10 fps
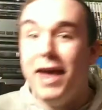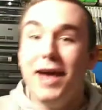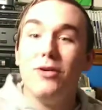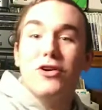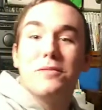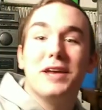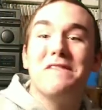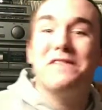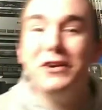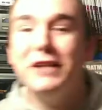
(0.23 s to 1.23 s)
Hello everybody,
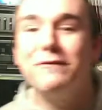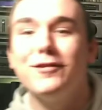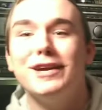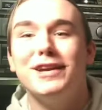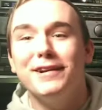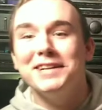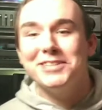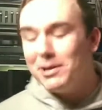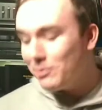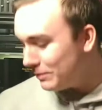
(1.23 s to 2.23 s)
Video Game Freak here, and
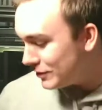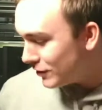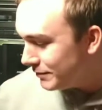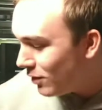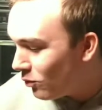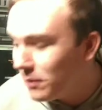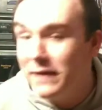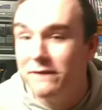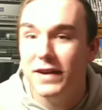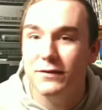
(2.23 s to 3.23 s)
today we're going to be talking about one of
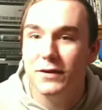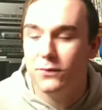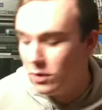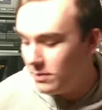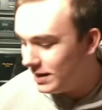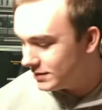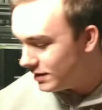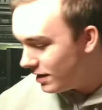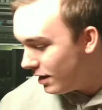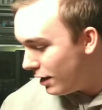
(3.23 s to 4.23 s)
my favorite formats
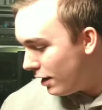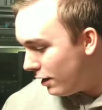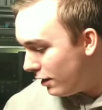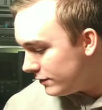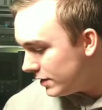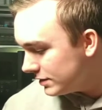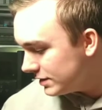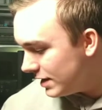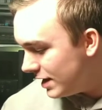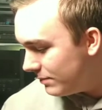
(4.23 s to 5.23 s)
of all
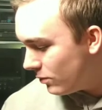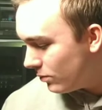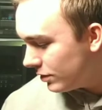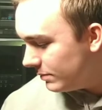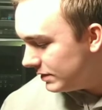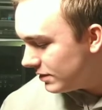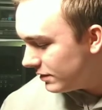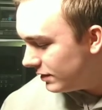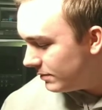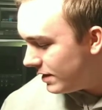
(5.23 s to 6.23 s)
time. We're going to be
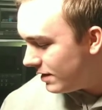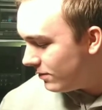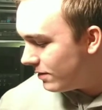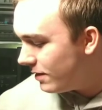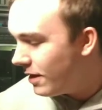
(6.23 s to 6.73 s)
talking about